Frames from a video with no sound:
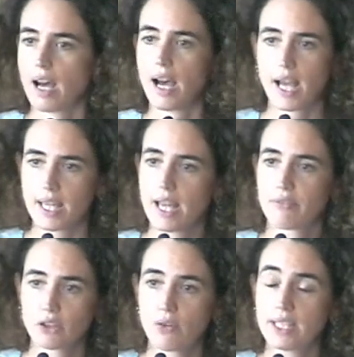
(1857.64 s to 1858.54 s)
I
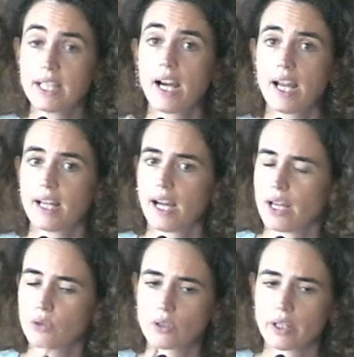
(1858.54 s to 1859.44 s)
have no idea.
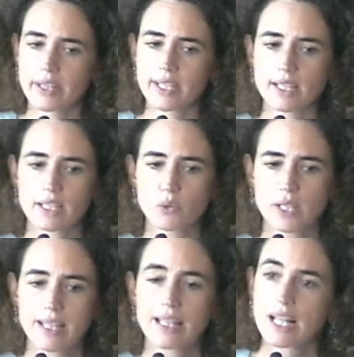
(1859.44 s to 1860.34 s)
I do not think that we
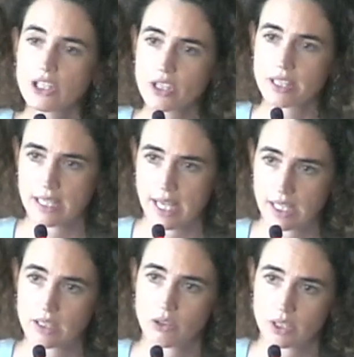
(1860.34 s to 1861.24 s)
can
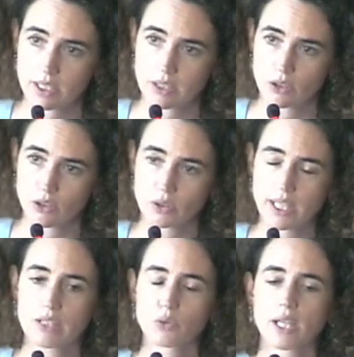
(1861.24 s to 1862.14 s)
legislate on it, or
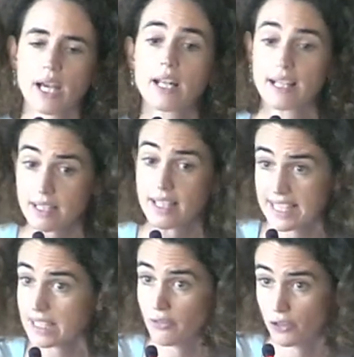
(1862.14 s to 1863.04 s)
that we can,
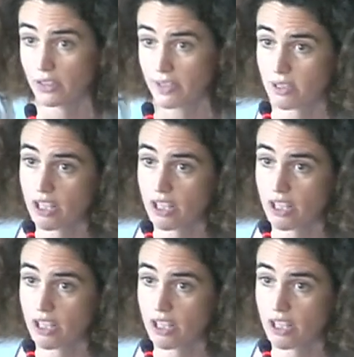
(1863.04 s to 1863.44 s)
exactly for the reason I